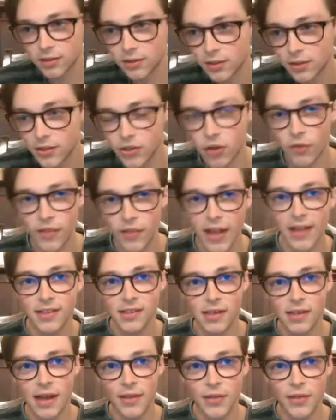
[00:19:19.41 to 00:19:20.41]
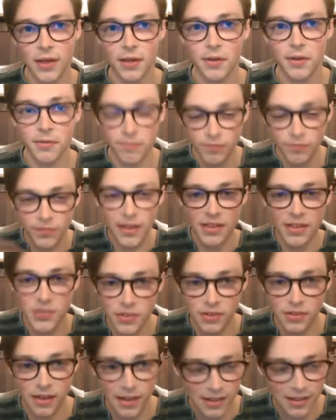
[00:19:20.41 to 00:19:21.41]
So I think that's
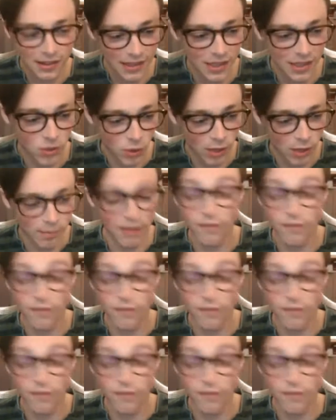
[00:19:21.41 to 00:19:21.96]
one of my